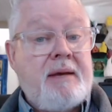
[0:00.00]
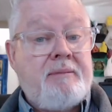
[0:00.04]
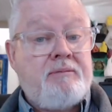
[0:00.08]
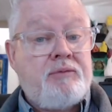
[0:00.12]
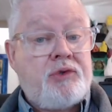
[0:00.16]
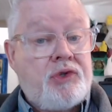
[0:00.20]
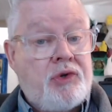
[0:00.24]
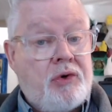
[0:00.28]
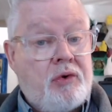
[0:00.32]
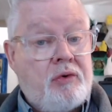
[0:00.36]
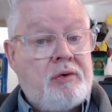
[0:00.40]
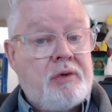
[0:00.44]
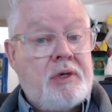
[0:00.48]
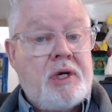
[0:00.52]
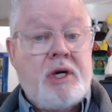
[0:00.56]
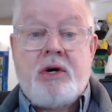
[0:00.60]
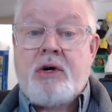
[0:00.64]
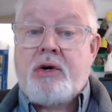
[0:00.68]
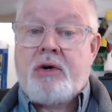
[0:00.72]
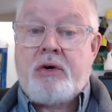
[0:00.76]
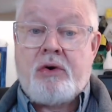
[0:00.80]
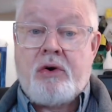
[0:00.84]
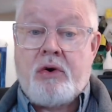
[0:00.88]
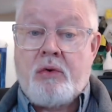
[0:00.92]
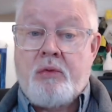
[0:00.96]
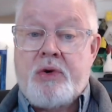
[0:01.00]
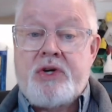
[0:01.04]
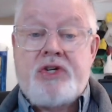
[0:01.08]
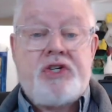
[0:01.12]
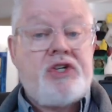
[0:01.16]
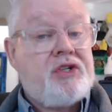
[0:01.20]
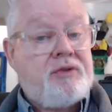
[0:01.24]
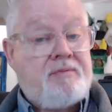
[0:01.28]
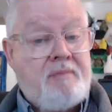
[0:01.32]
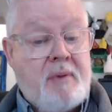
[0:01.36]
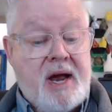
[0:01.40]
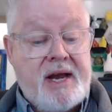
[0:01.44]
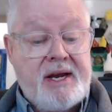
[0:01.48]
So her wish is
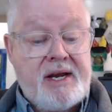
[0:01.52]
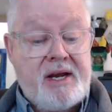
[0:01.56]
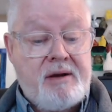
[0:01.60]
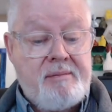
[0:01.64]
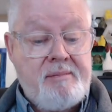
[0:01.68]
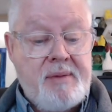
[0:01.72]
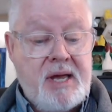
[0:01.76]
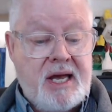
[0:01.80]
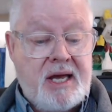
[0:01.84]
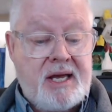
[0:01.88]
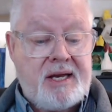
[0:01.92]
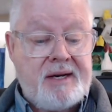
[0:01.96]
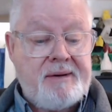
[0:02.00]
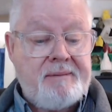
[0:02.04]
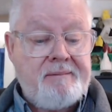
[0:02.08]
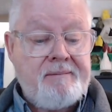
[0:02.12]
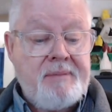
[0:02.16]
my command.